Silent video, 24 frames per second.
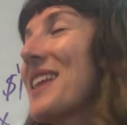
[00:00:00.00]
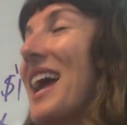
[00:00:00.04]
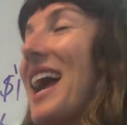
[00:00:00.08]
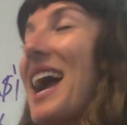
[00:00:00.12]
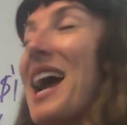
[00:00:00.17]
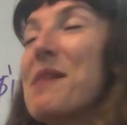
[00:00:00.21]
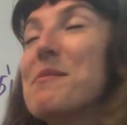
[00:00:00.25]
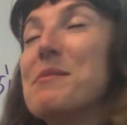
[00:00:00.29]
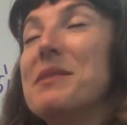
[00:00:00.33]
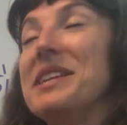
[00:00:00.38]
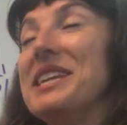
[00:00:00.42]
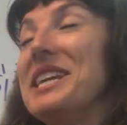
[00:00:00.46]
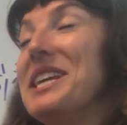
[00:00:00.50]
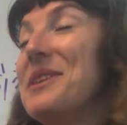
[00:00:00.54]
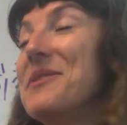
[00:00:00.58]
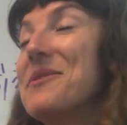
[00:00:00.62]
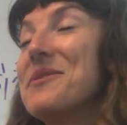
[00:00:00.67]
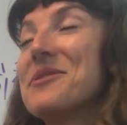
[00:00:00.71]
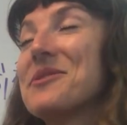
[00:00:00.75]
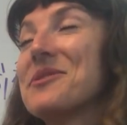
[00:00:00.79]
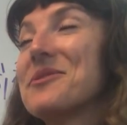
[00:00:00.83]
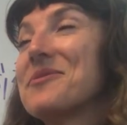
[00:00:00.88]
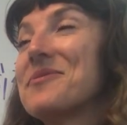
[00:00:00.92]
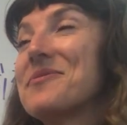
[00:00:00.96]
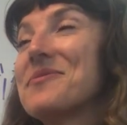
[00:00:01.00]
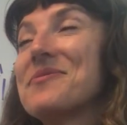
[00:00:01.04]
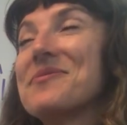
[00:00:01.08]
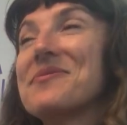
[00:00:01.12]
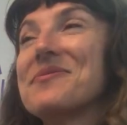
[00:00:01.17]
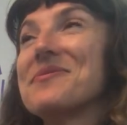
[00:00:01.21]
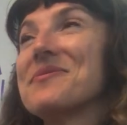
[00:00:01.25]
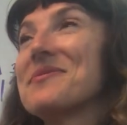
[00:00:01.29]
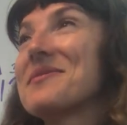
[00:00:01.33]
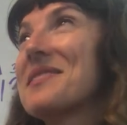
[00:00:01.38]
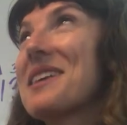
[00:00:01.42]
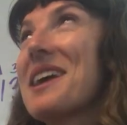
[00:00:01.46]
I believe.
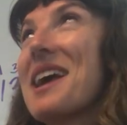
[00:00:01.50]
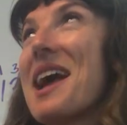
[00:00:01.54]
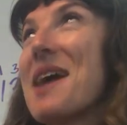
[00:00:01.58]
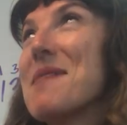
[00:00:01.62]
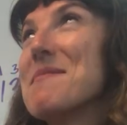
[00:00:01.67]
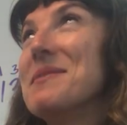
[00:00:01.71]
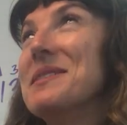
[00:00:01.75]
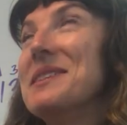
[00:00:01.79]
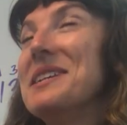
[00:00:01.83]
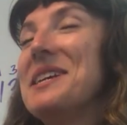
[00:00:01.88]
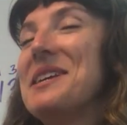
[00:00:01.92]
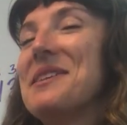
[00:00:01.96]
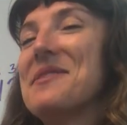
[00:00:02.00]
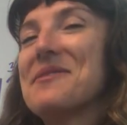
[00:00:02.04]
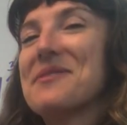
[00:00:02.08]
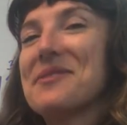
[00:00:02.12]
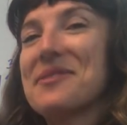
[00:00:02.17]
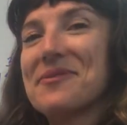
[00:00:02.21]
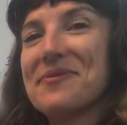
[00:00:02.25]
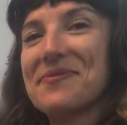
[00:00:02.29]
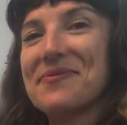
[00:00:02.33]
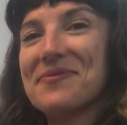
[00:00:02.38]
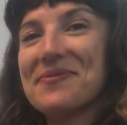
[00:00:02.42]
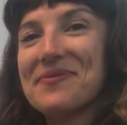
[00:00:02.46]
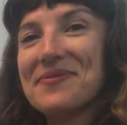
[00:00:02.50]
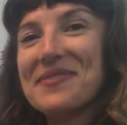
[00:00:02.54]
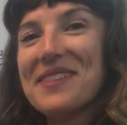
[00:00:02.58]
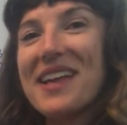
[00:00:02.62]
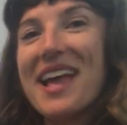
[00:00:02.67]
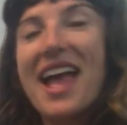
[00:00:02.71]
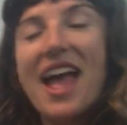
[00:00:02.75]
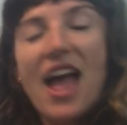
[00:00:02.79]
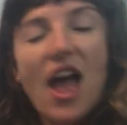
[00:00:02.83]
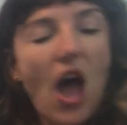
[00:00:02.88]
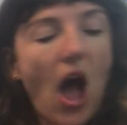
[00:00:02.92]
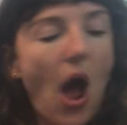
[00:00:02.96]
I believe.
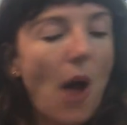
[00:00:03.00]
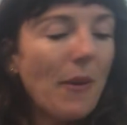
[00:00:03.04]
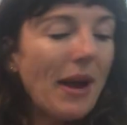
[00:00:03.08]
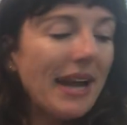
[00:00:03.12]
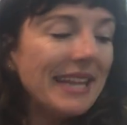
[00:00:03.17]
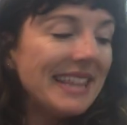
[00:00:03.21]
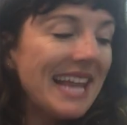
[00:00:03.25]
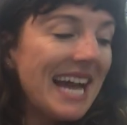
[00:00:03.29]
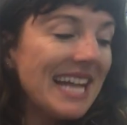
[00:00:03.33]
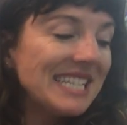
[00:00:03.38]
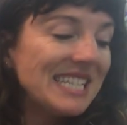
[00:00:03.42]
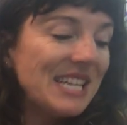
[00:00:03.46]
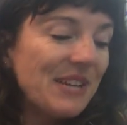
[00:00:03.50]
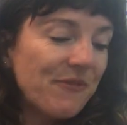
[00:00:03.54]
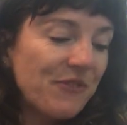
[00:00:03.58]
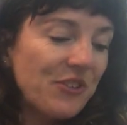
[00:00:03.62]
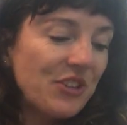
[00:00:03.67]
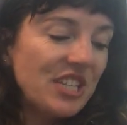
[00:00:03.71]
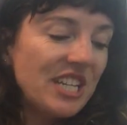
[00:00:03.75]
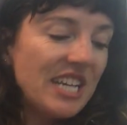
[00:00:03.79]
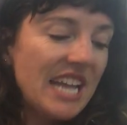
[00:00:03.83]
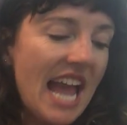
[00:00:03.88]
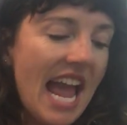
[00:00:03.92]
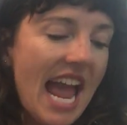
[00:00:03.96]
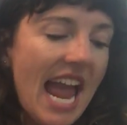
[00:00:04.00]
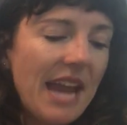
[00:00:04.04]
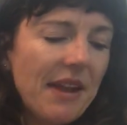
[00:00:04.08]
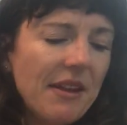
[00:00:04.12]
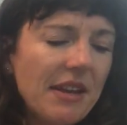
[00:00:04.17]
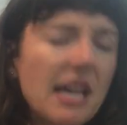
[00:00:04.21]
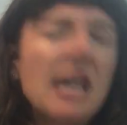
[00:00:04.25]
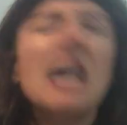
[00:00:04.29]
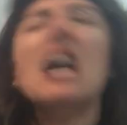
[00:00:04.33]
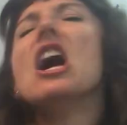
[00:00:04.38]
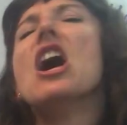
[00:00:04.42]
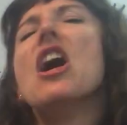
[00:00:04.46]
All right, that's it for today.
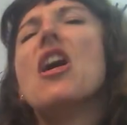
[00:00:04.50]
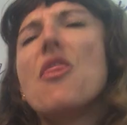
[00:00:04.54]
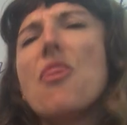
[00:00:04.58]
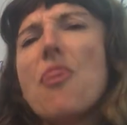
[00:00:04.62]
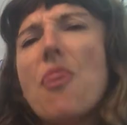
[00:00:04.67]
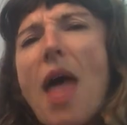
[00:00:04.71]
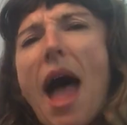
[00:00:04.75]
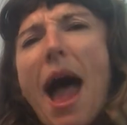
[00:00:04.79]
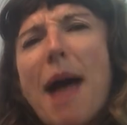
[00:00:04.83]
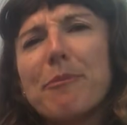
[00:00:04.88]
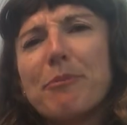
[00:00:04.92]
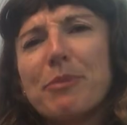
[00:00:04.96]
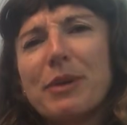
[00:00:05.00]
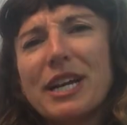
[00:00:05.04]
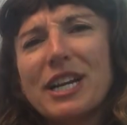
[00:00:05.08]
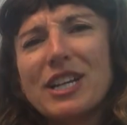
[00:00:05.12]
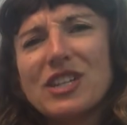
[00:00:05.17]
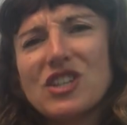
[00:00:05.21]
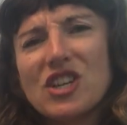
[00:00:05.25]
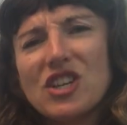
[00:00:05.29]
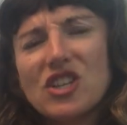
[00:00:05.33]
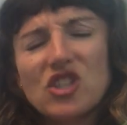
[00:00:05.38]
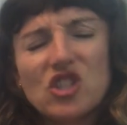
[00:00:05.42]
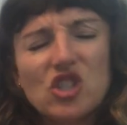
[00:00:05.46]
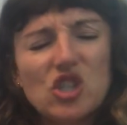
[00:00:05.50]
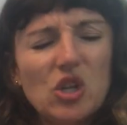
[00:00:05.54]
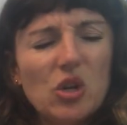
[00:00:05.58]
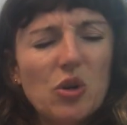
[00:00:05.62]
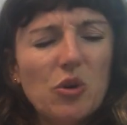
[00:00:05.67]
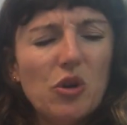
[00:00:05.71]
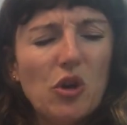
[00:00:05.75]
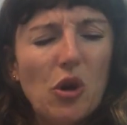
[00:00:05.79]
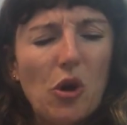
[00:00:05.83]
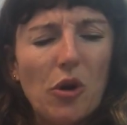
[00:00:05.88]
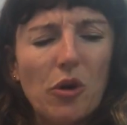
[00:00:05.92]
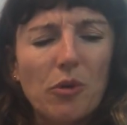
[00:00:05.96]
That brings us to
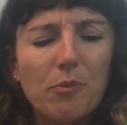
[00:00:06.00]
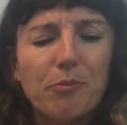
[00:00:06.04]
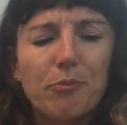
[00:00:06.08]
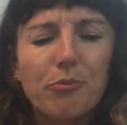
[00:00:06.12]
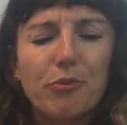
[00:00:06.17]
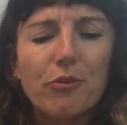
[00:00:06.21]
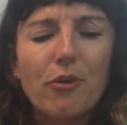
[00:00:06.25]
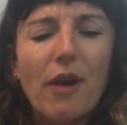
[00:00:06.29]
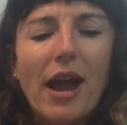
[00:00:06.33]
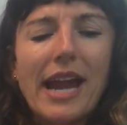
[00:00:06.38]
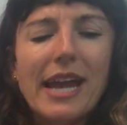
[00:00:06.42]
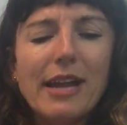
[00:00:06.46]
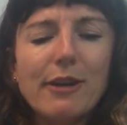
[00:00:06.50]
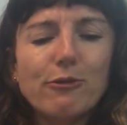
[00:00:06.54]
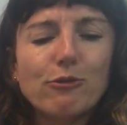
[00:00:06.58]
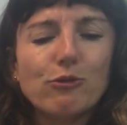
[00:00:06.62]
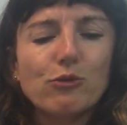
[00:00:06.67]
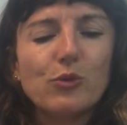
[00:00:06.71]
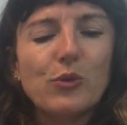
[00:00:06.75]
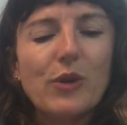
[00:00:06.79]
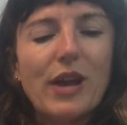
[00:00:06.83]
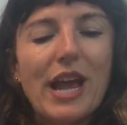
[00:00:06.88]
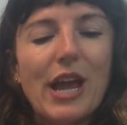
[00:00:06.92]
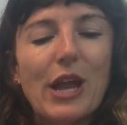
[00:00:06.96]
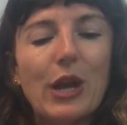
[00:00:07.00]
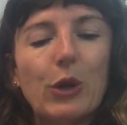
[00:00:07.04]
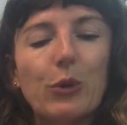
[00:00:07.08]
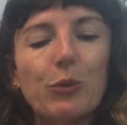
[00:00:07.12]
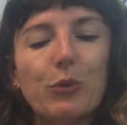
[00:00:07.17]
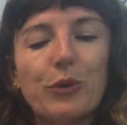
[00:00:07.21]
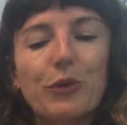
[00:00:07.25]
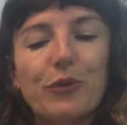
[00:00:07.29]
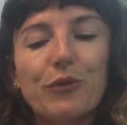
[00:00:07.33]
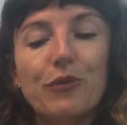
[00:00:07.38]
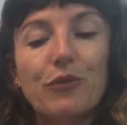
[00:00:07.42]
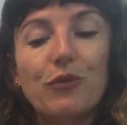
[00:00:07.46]
your bright red
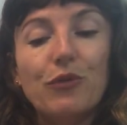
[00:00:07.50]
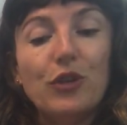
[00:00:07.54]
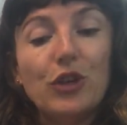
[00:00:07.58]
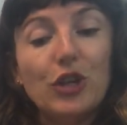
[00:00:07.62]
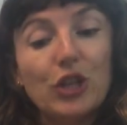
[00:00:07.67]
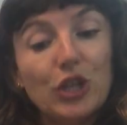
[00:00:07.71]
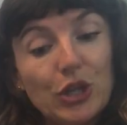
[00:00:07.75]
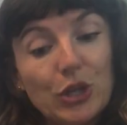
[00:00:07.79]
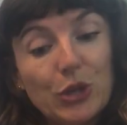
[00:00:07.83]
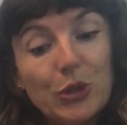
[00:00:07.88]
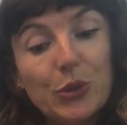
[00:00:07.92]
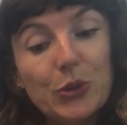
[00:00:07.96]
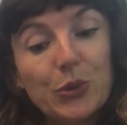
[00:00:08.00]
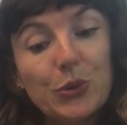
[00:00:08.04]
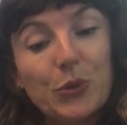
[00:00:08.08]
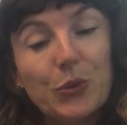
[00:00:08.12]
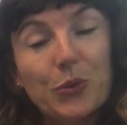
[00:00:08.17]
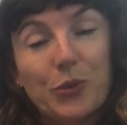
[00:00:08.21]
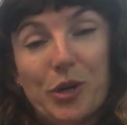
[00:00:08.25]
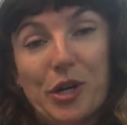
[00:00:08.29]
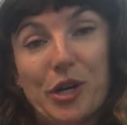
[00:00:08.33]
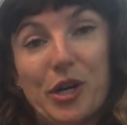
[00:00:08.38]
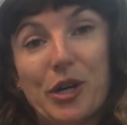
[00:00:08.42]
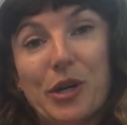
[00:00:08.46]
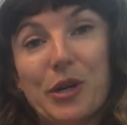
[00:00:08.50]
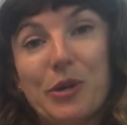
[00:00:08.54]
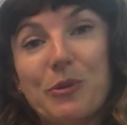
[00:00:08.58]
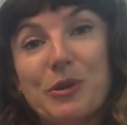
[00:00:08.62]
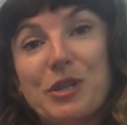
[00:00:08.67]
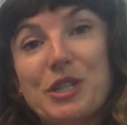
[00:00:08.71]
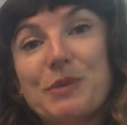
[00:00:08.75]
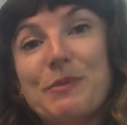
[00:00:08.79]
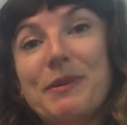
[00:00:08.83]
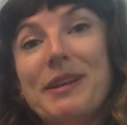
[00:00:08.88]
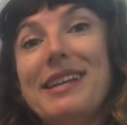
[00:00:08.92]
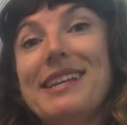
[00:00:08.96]
review word,
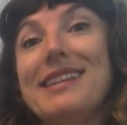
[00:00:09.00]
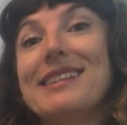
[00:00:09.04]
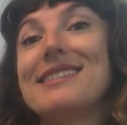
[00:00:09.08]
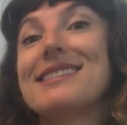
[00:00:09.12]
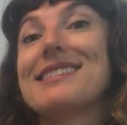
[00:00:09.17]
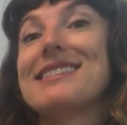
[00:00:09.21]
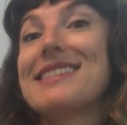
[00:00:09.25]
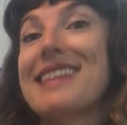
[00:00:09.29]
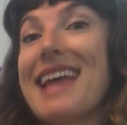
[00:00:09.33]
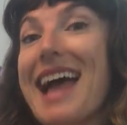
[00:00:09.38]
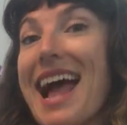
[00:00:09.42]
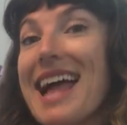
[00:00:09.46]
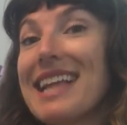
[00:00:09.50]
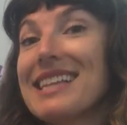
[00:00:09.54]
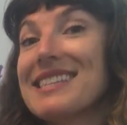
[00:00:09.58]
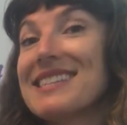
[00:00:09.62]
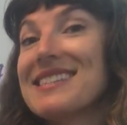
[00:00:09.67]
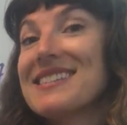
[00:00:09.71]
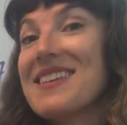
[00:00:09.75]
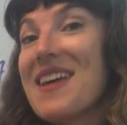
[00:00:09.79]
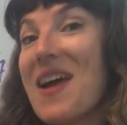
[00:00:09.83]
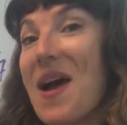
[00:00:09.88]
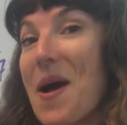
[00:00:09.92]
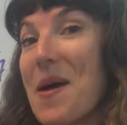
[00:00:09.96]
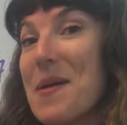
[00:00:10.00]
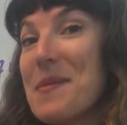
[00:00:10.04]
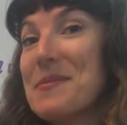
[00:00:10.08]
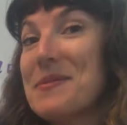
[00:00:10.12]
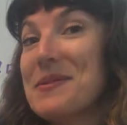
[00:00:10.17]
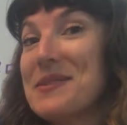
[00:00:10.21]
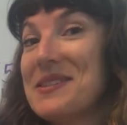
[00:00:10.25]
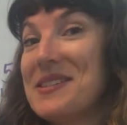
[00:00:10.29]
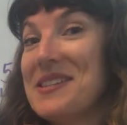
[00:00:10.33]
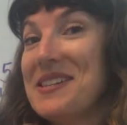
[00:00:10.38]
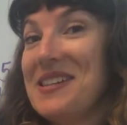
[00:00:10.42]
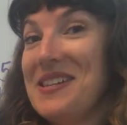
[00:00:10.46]
which means that's up
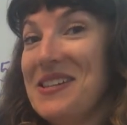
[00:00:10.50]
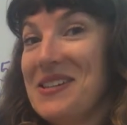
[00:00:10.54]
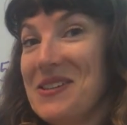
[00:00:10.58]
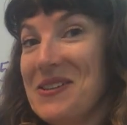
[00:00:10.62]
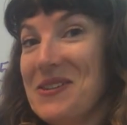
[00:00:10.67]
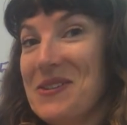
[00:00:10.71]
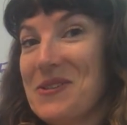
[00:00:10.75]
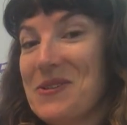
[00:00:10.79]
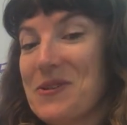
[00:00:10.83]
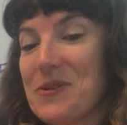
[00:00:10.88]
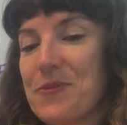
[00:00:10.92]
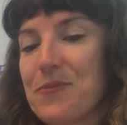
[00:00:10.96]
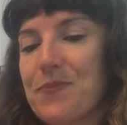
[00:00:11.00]
to you.